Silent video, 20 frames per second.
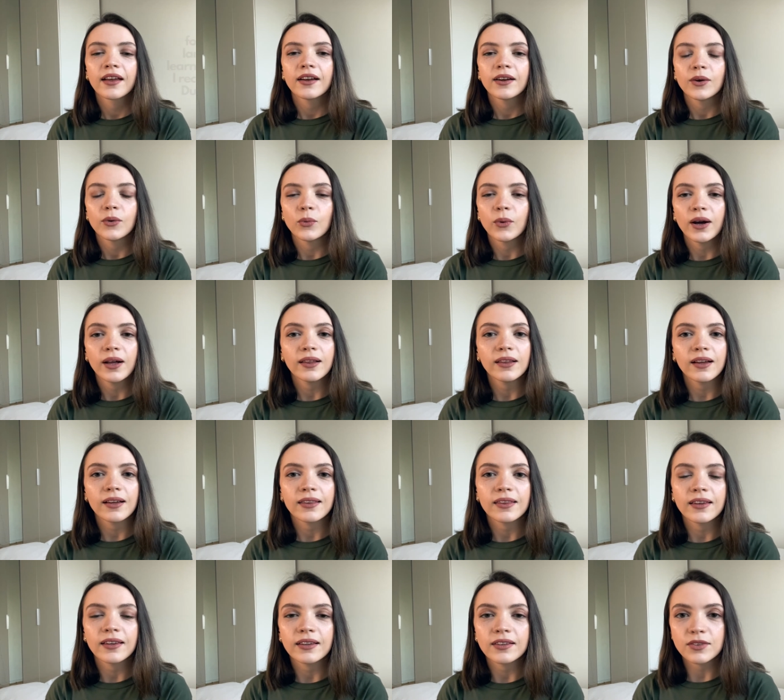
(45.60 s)
Well, I
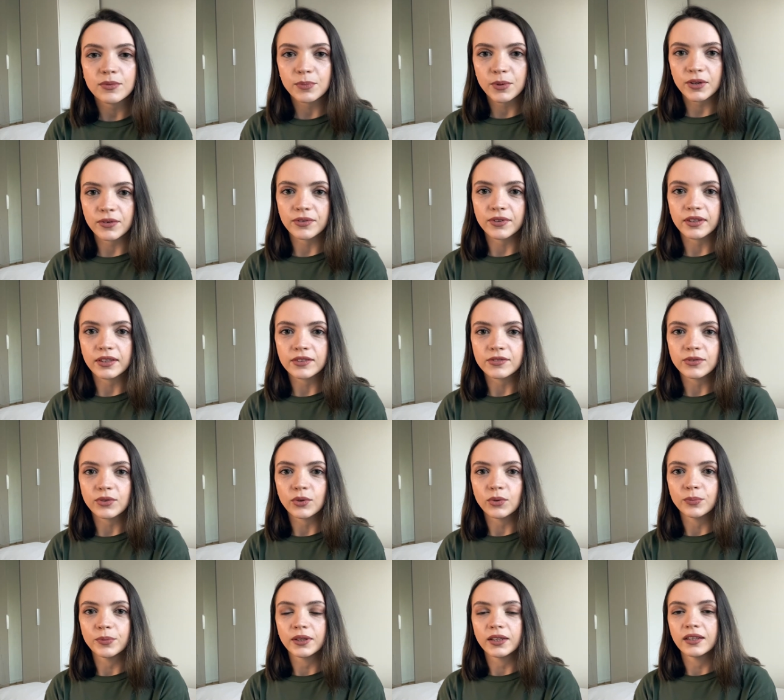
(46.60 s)
think it's perfect
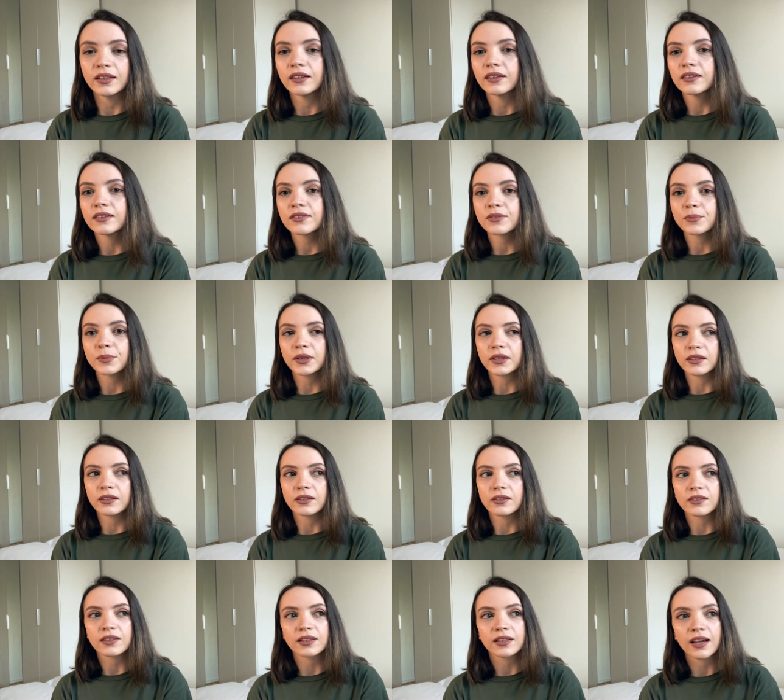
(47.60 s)
for beginners
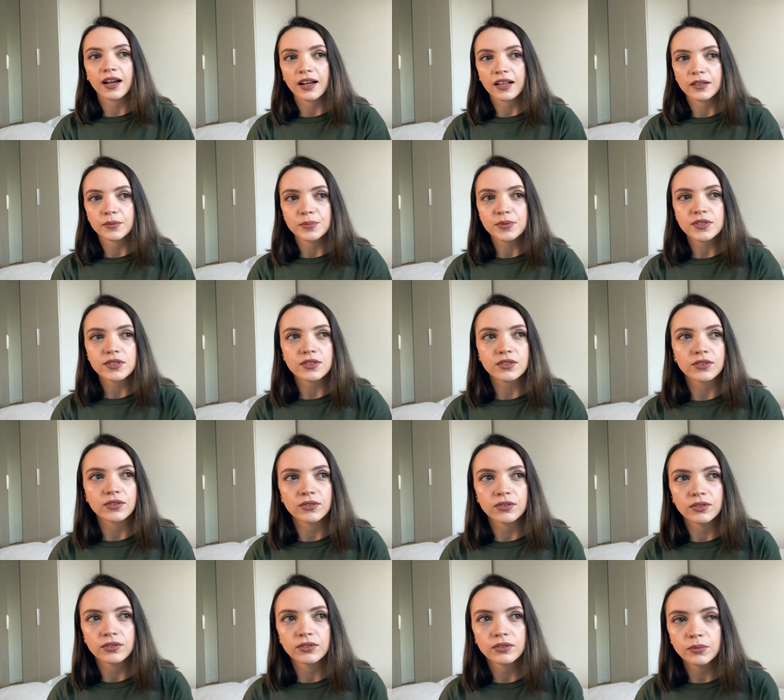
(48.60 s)
because it helps
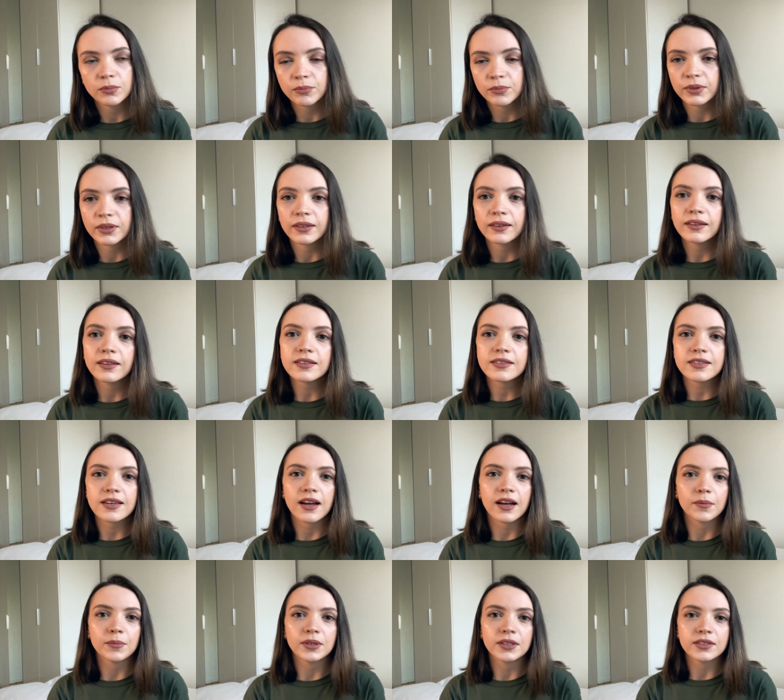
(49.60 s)
to build this
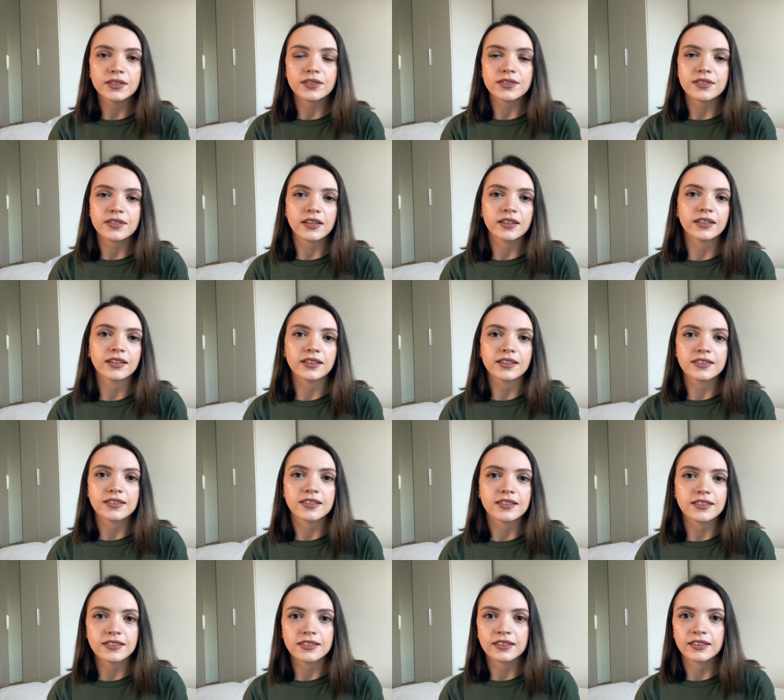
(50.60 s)
habit to study
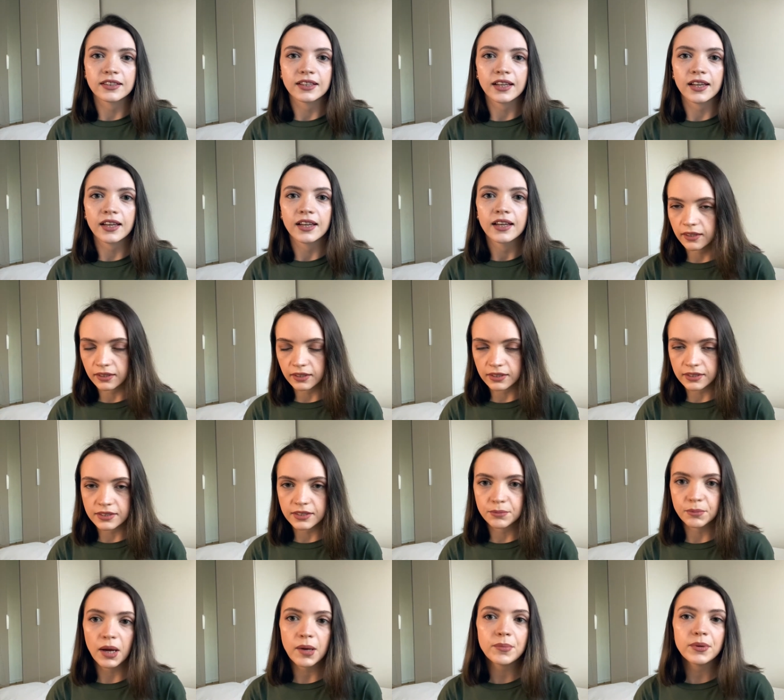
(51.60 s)
consistently, and
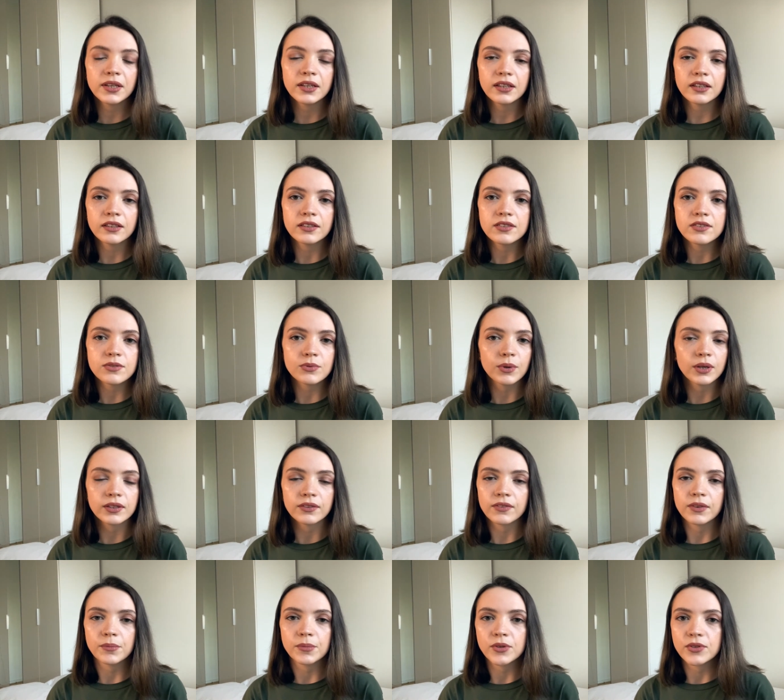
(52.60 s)
in my opinion it's one
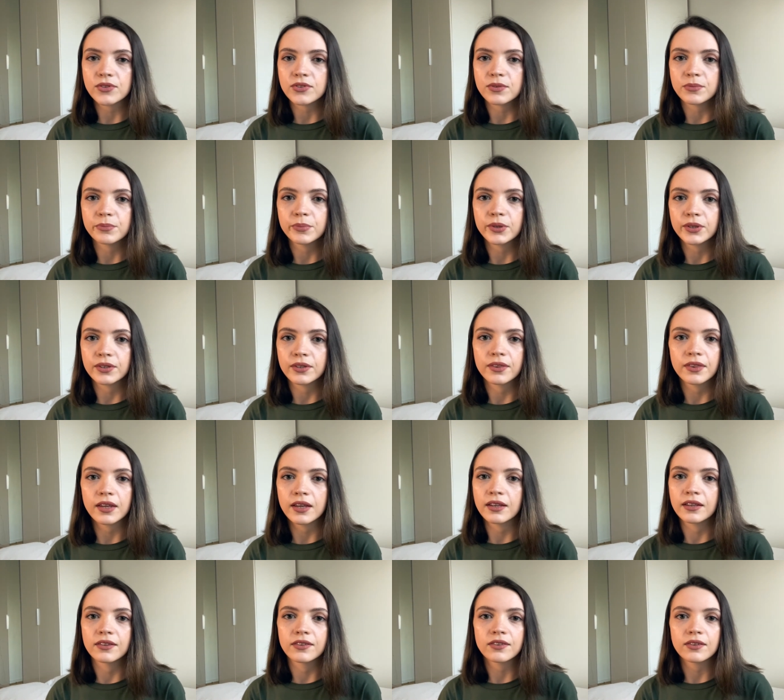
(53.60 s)
of the most important
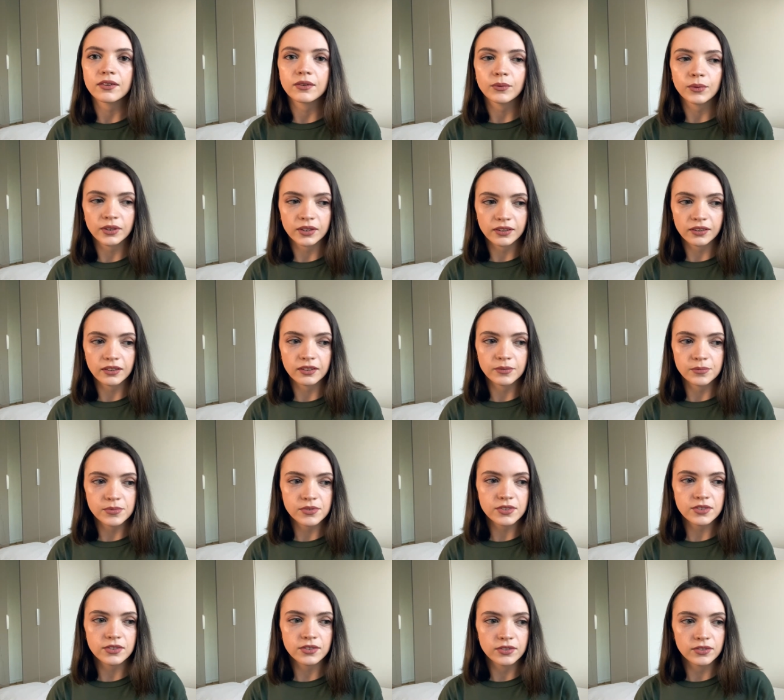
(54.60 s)
things when it
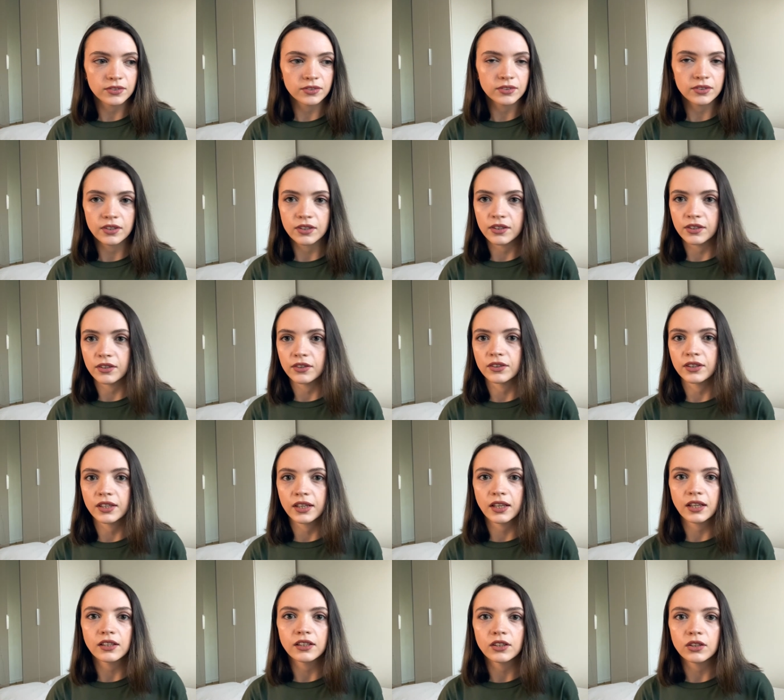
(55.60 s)
comes to
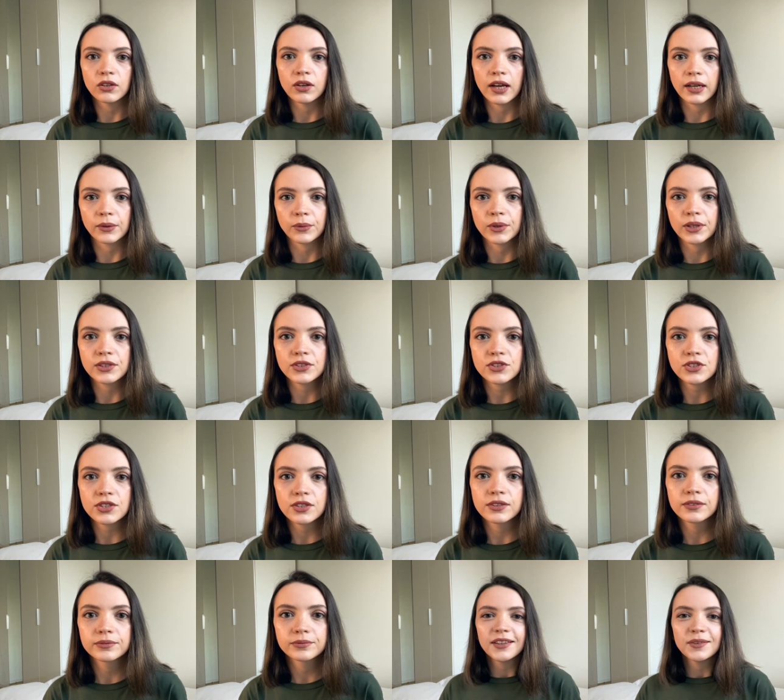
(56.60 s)
learning a new language.
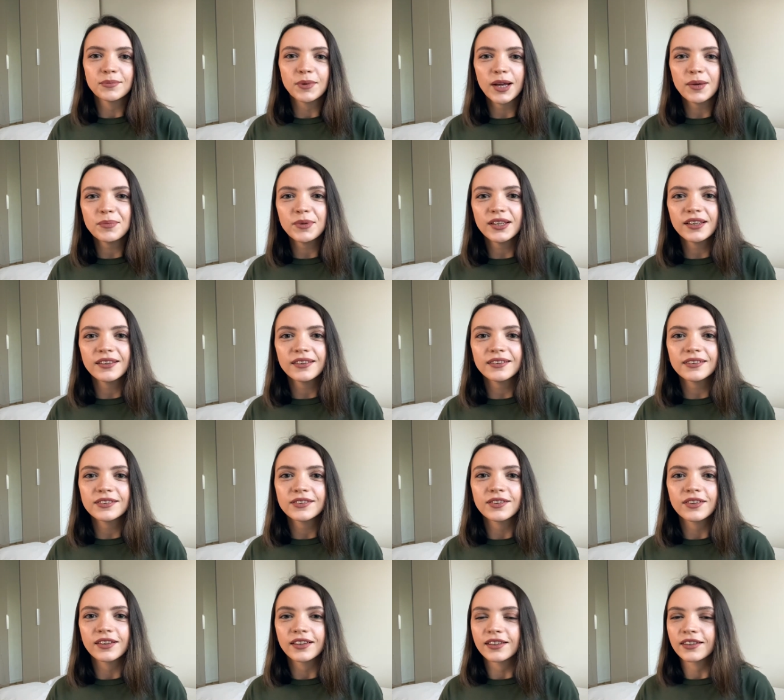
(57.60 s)
In my opinion,
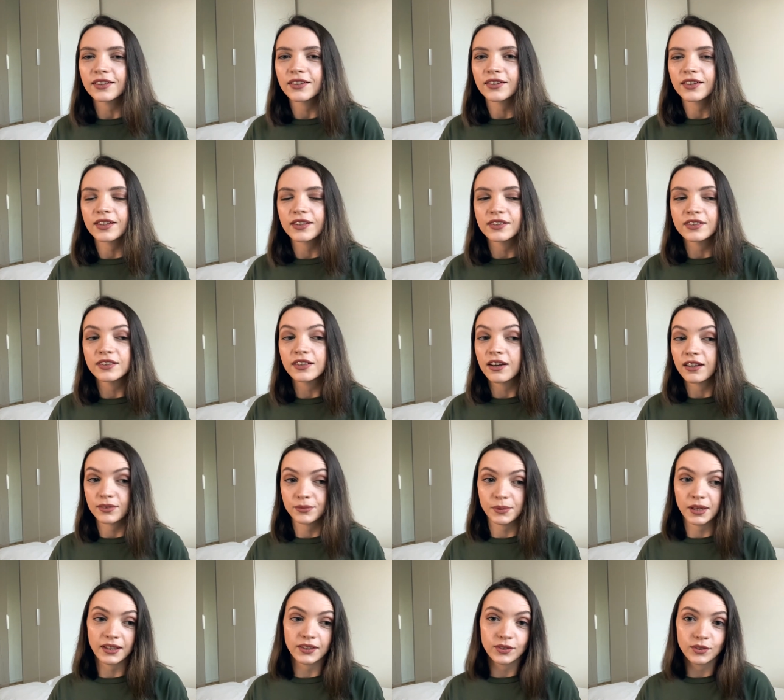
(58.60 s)
Duolingo cannot
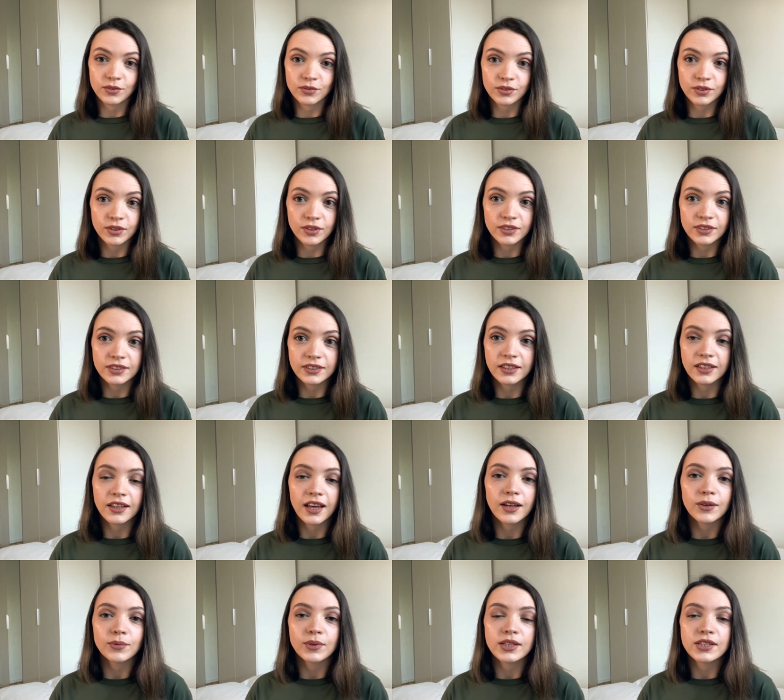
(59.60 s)
make you fluent in a
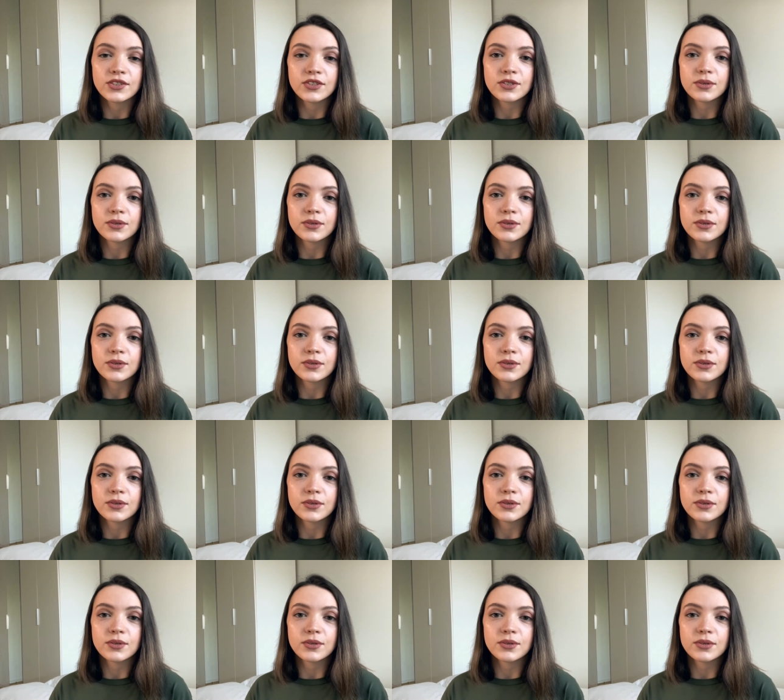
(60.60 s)
language,